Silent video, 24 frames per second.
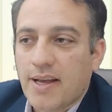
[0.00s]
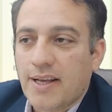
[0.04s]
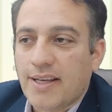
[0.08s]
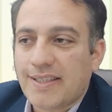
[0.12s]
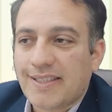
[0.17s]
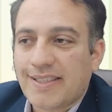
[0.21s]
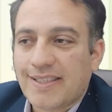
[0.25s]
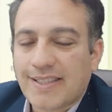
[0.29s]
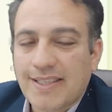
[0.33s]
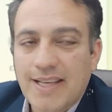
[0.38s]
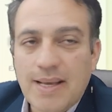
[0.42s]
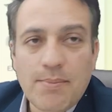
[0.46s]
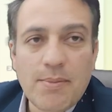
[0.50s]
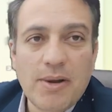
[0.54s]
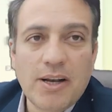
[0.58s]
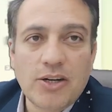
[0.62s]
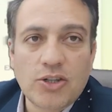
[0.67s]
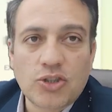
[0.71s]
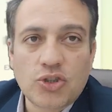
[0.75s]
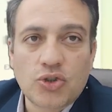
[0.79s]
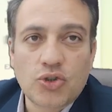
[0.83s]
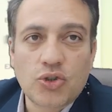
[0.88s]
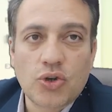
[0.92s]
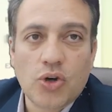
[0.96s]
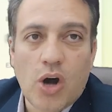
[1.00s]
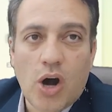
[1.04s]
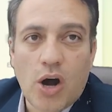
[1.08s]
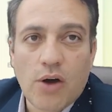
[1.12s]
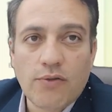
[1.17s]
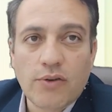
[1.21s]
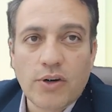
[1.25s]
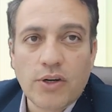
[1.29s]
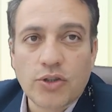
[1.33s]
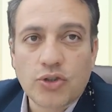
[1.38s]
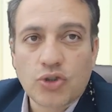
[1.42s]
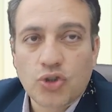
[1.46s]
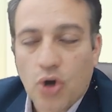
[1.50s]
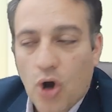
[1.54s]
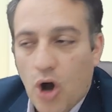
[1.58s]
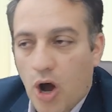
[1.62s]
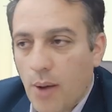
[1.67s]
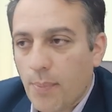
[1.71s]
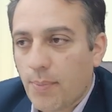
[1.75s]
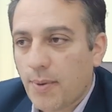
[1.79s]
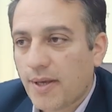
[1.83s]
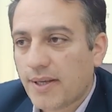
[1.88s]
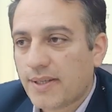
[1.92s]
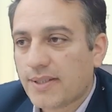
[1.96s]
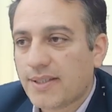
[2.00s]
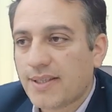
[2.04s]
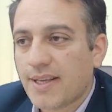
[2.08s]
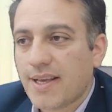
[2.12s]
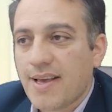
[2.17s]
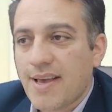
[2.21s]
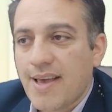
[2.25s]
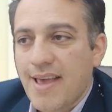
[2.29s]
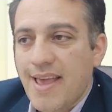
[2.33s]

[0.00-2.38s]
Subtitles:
similar to our topics